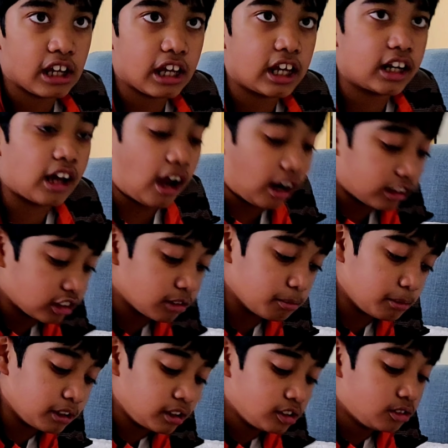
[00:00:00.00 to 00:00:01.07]
and I'm gonna
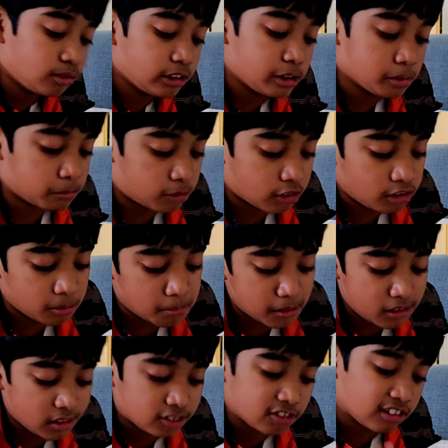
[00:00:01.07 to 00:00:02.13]
be doing more
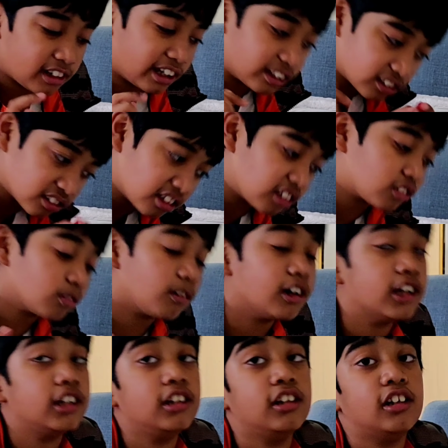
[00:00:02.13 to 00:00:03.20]
builds like this
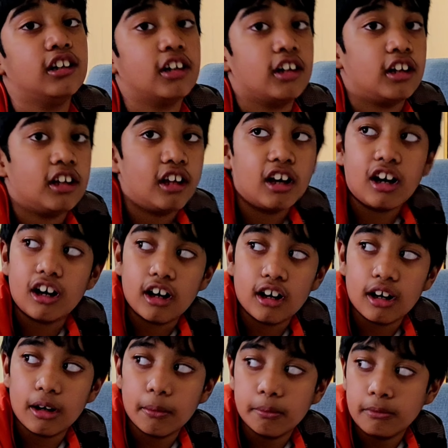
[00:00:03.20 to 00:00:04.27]
one.
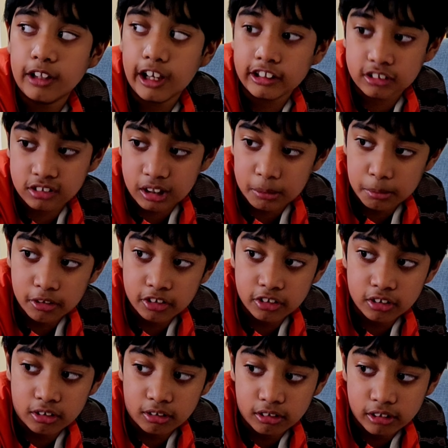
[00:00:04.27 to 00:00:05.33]
Next
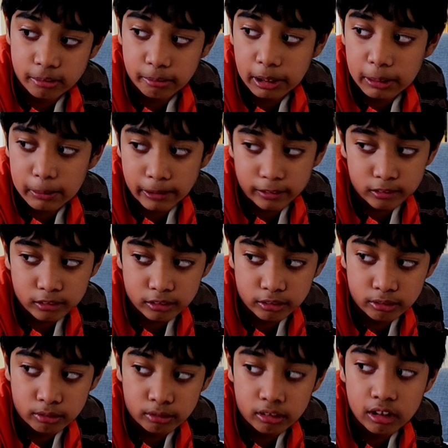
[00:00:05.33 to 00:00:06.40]
episode maybe we'll
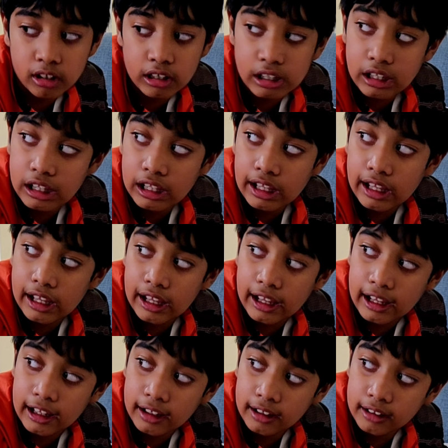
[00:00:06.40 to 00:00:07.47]
do
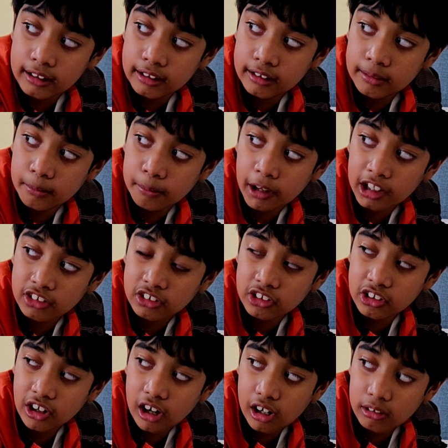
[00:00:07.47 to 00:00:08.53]
a
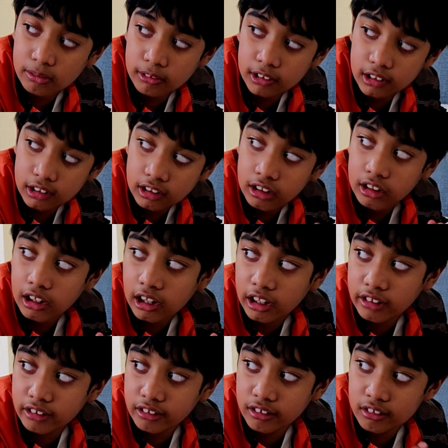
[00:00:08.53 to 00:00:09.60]
pentagon one,
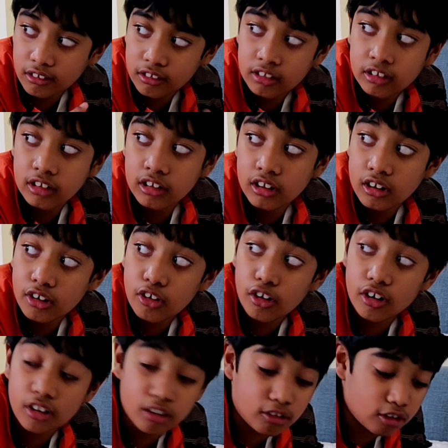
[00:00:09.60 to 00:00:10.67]
I don't know,
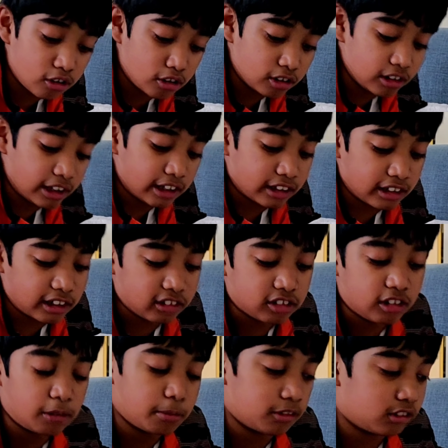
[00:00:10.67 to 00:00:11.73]
or like
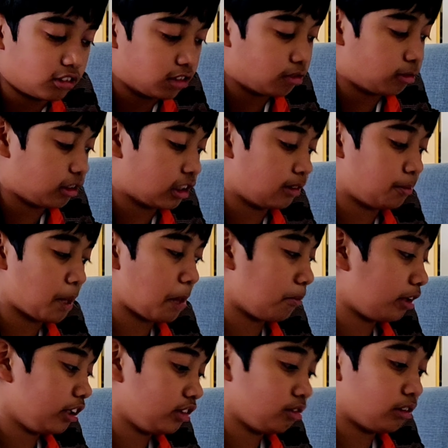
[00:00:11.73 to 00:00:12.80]
next episode we can
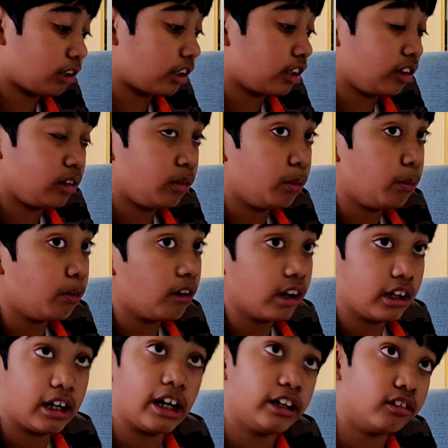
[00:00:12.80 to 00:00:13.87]
maybe do a cube
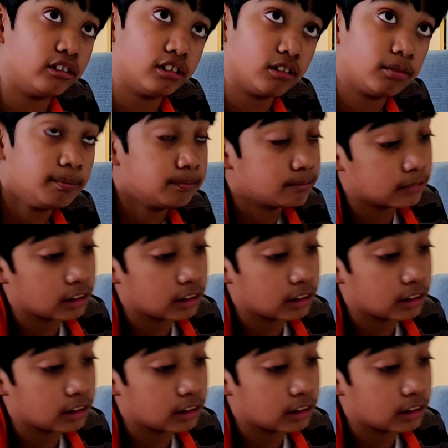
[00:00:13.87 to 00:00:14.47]
one, I don't know.